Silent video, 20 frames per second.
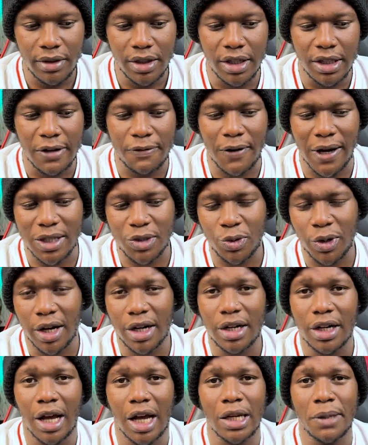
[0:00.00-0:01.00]
The first
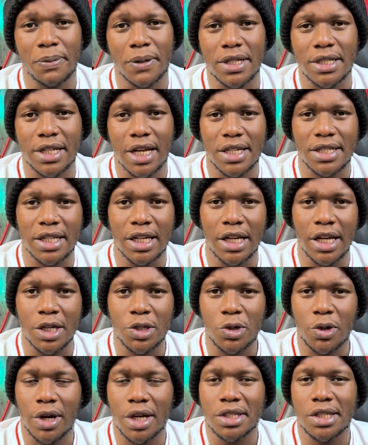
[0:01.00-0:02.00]
one, Ali press
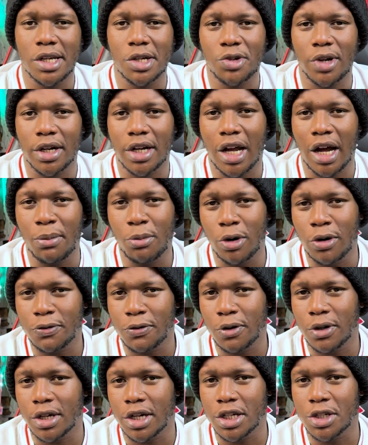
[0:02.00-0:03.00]
Castelletto. Castelletto had come on
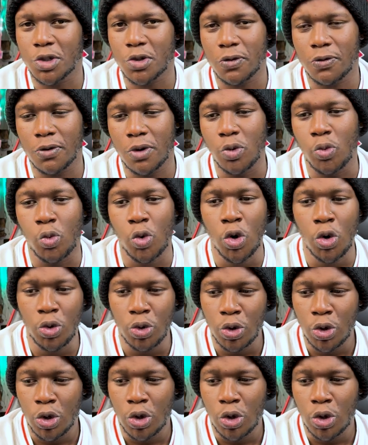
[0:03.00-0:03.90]
for Christopher Wu.